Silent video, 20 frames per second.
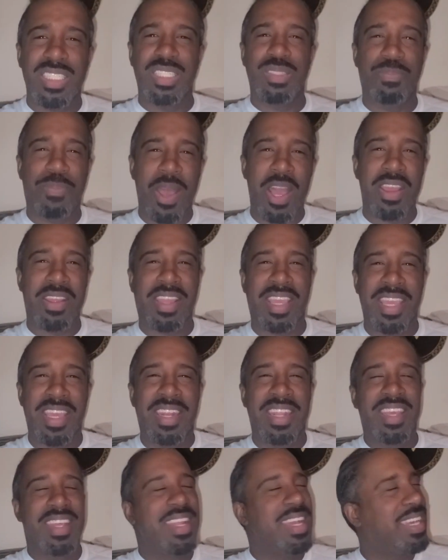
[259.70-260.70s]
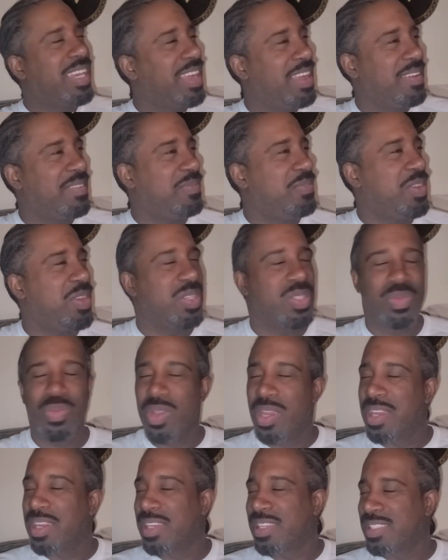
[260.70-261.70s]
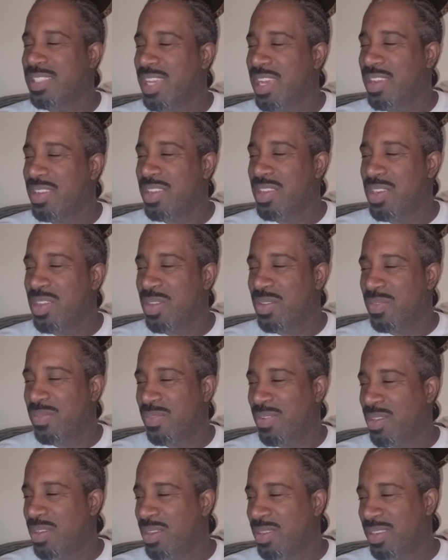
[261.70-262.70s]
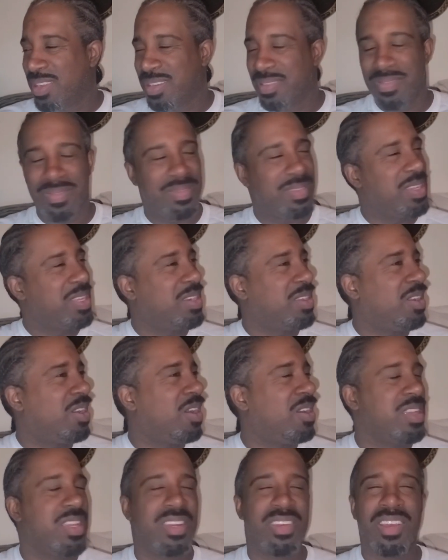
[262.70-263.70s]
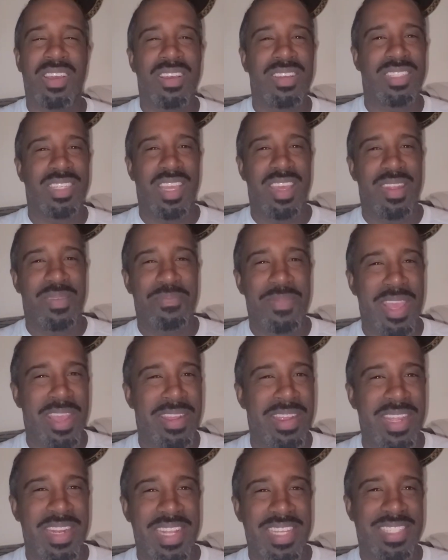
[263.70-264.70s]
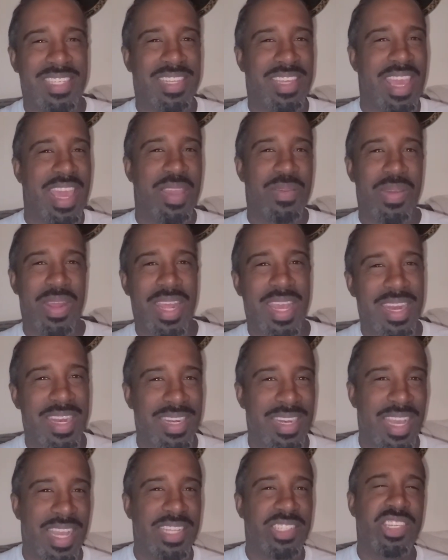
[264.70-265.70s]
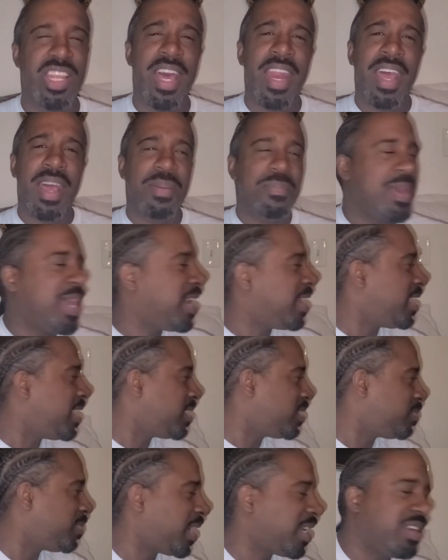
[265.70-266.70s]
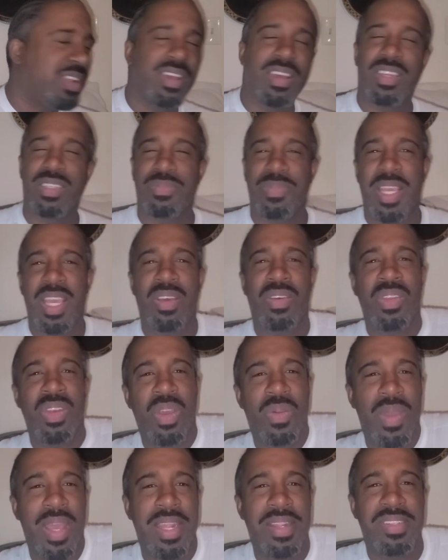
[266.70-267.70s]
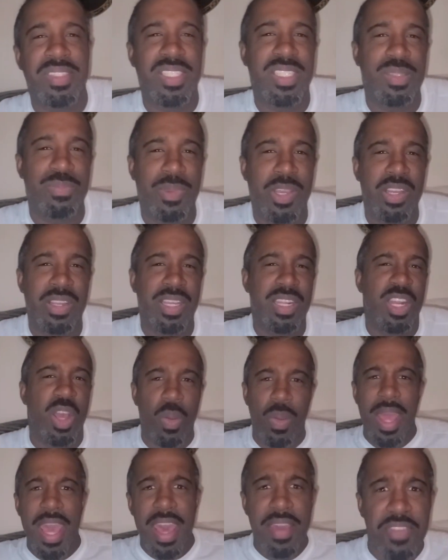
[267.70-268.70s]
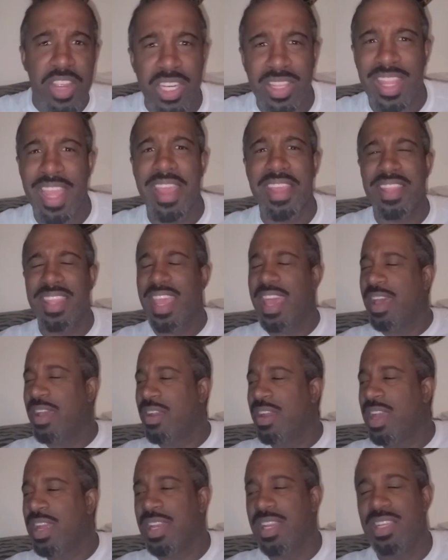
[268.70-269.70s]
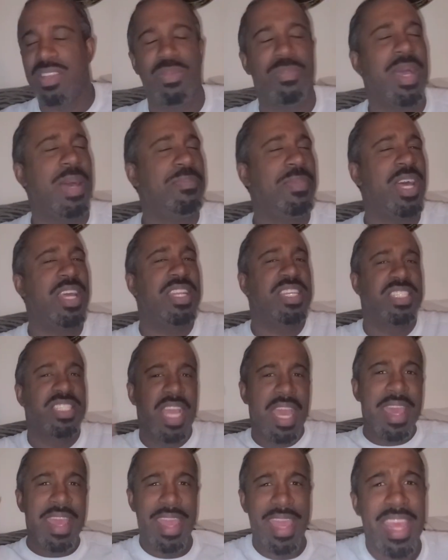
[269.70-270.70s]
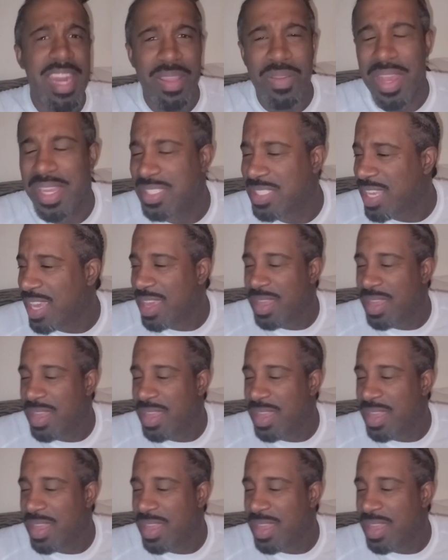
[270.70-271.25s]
is barking. That kind of feels weird because how, you know, for all the, you know, all your dogs getting married, that's a K without a 9. Shut up, man. That was my dogs, man. I don't know why they're just barking. Don't ever think that, all right? These are my buddies. Anyways,